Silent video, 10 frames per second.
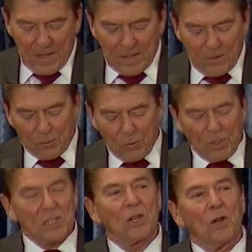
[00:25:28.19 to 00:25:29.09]
And
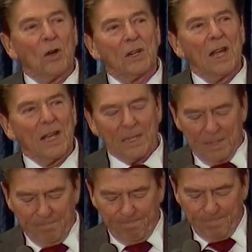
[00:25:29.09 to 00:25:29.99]
through this long
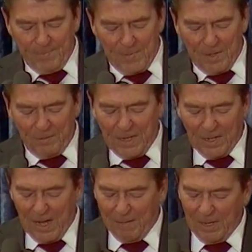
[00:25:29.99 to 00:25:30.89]
night of
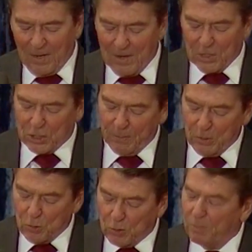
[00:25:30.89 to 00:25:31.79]
economic
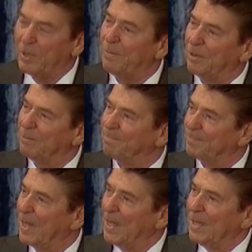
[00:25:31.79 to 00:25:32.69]
hardship, you, the people,
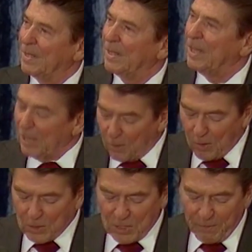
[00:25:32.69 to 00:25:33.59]
the
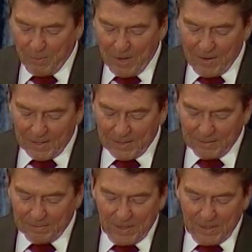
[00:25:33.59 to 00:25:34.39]
heroes of America,